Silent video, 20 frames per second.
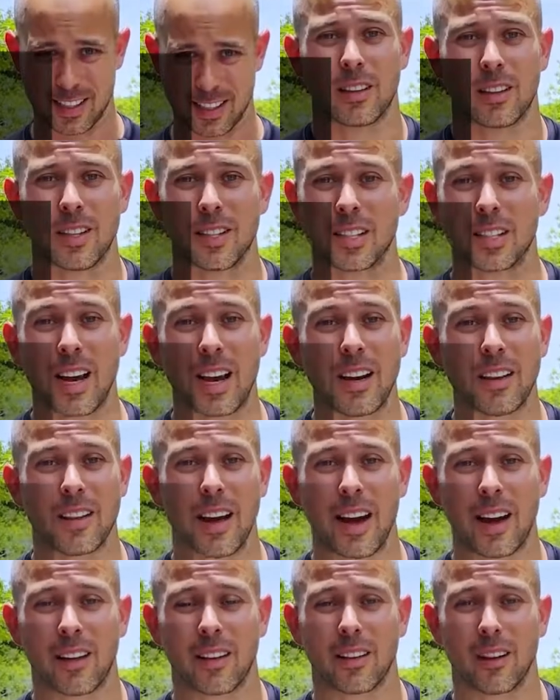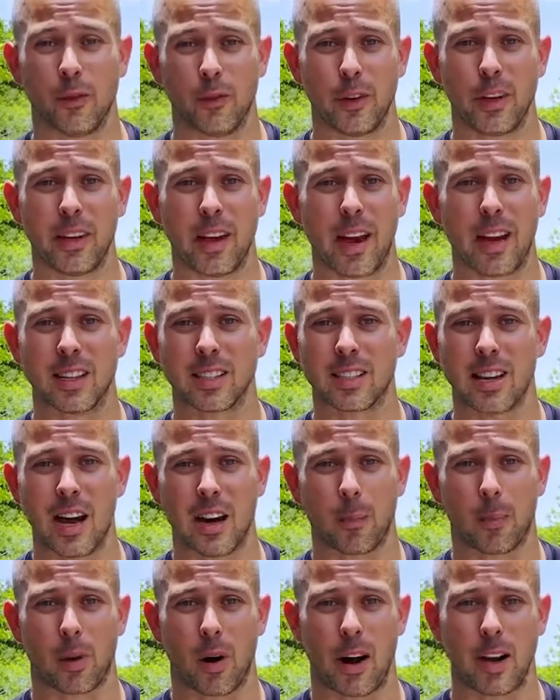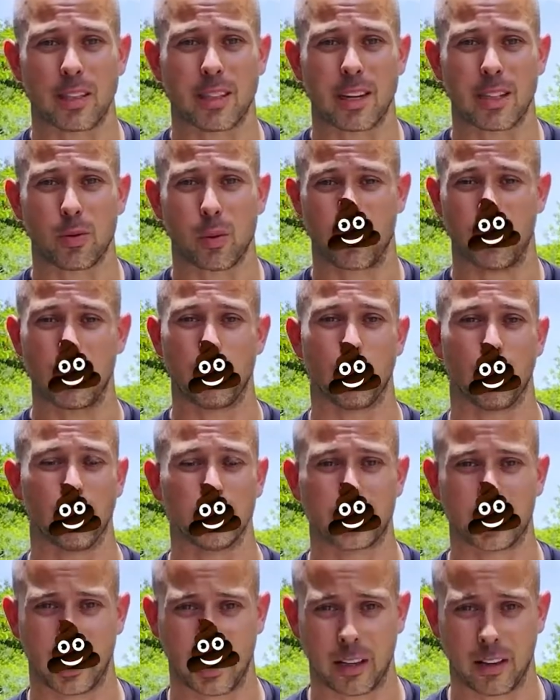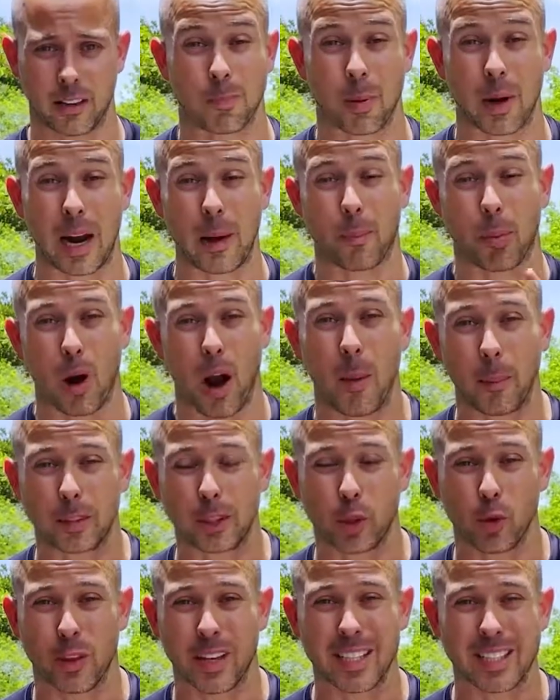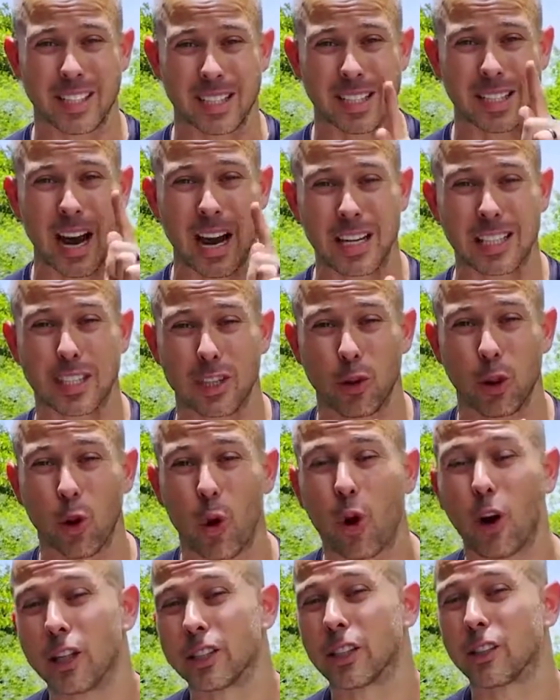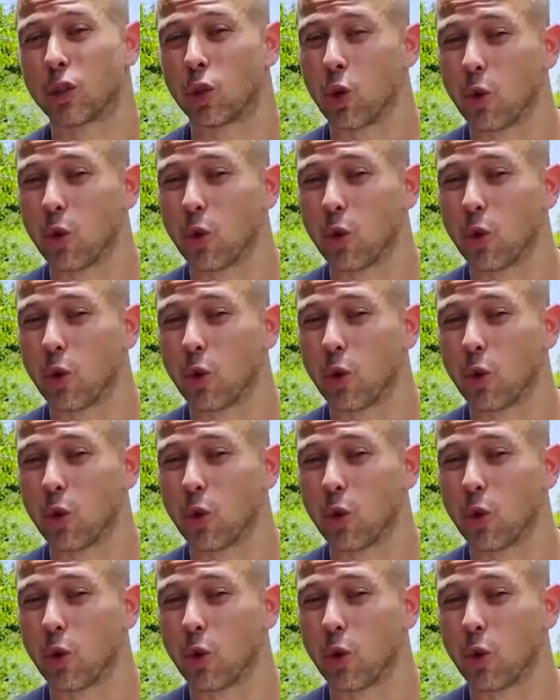To say that the VA is not a process was shit, but I promise you this, it's not as large as